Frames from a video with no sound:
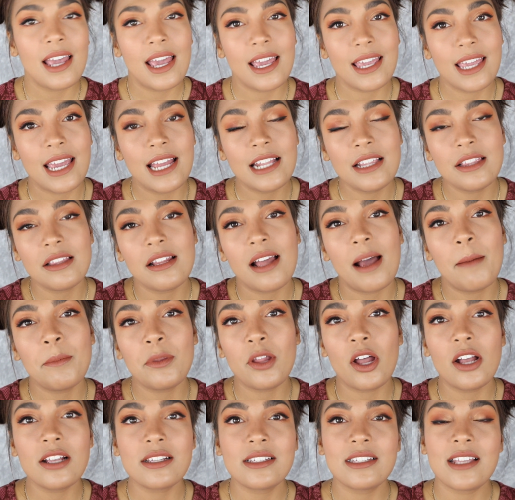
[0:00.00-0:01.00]
Again, I'm
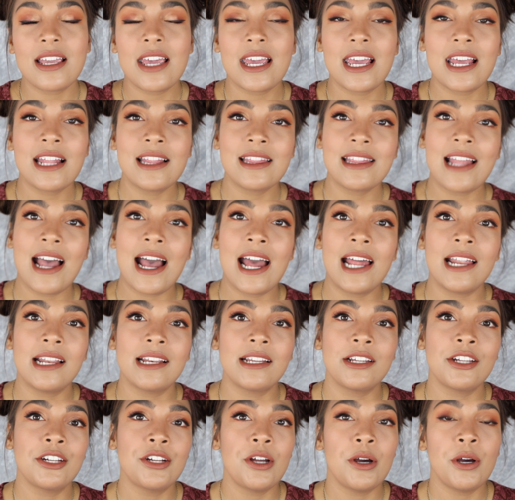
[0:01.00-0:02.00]
not saying that,
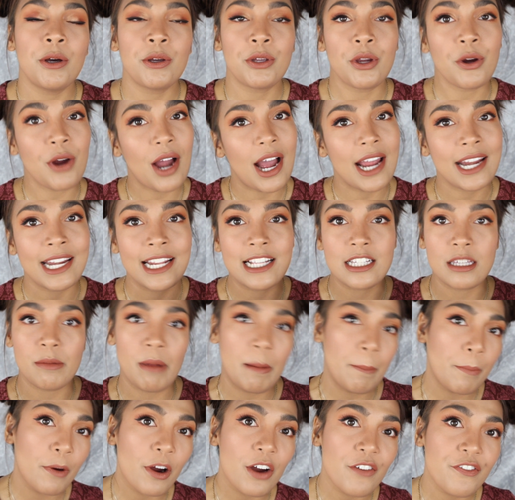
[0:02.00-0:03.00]
you know, your eye needs to
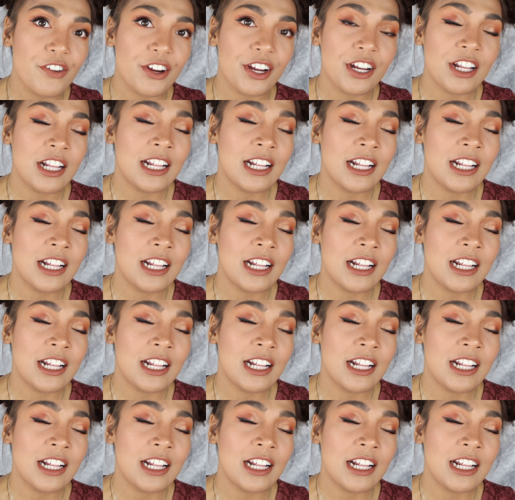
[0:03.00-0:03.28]
be perfect.